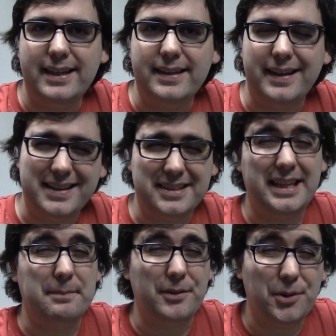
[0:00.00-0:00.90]
that has to
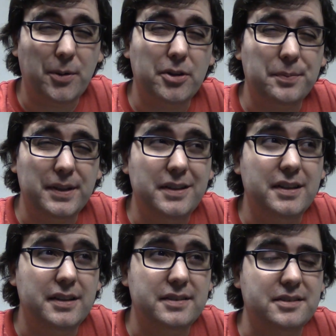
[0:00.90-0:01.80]
keep the door open
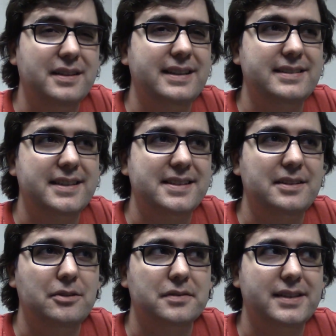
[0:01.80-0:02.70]
so that it
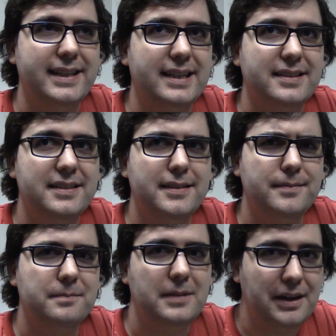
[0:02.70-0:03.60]
doesn't overheat.
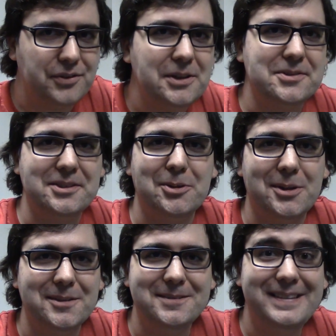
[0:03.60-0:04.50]
I've closed the
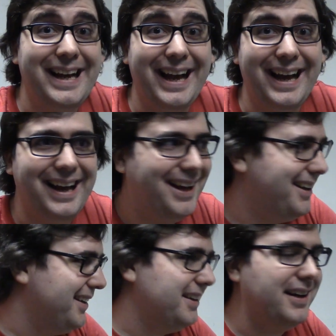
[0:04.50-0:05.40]
door.
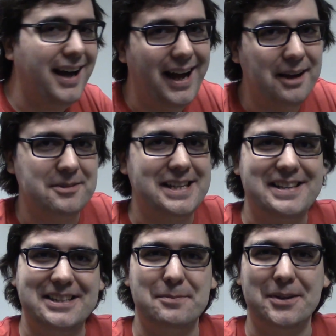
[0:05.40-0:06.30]
I want that
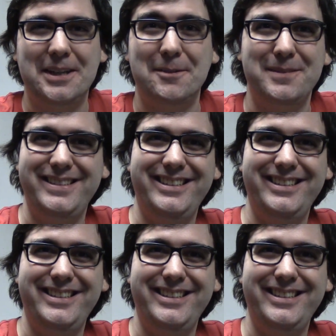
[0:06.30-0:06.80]
thing to burn up.